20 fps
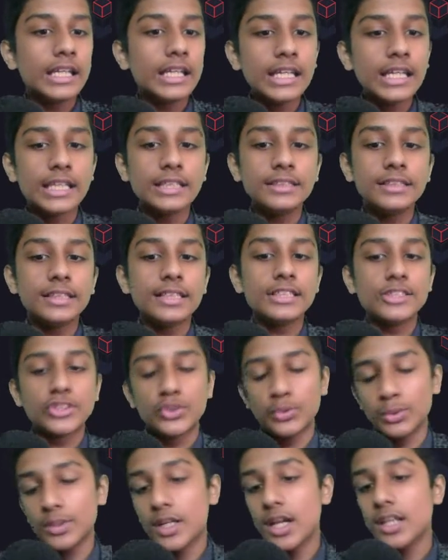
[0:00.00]
it
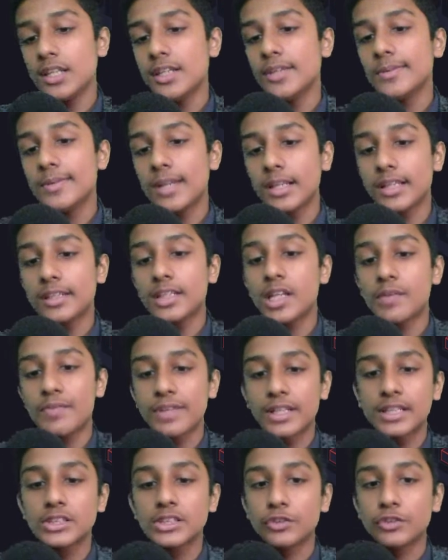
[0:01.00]
is really
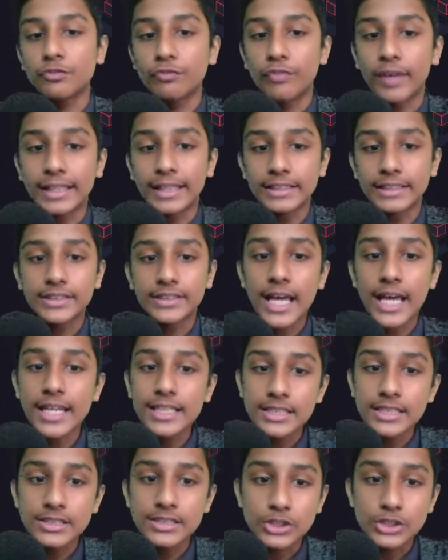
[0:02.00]
difficult to face a
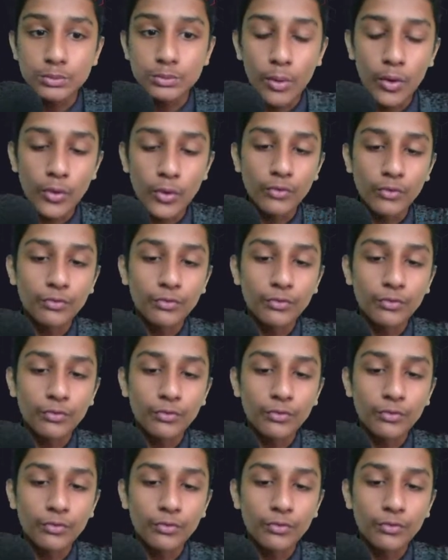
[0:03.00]
Daniel Dubov.